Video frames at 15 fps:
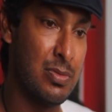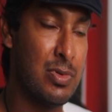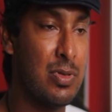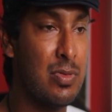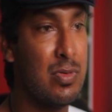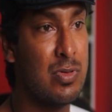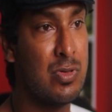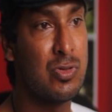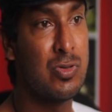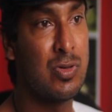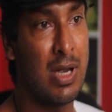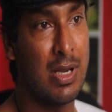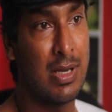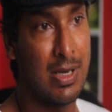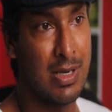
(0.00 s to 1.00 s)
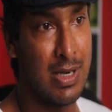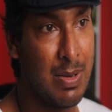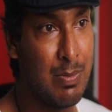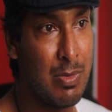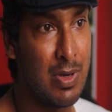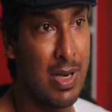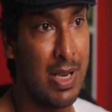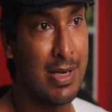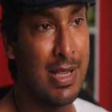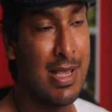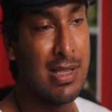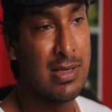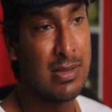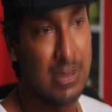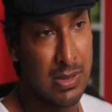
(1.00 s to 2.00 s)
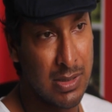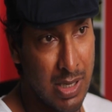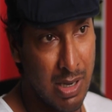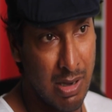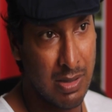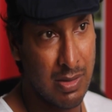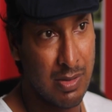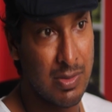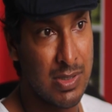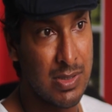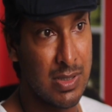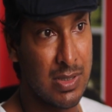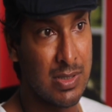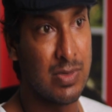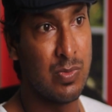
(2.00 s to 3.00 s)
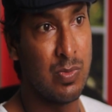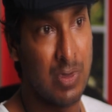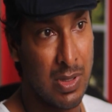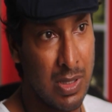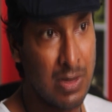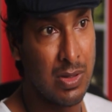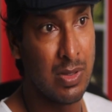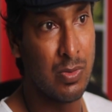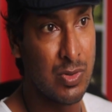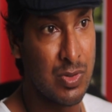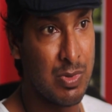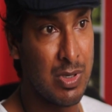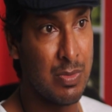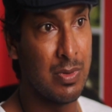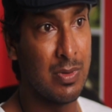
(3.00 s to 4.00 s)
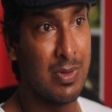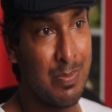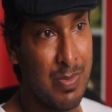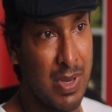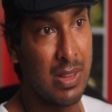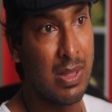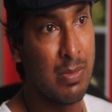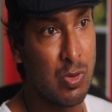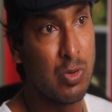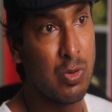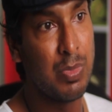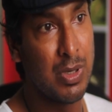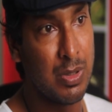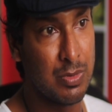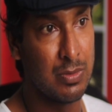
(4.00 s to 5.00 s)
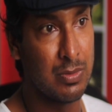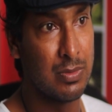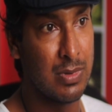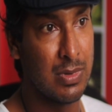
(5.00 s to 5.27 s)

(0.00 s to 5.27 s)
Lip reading: to try and emulate certain characteristics within those people that make them good people,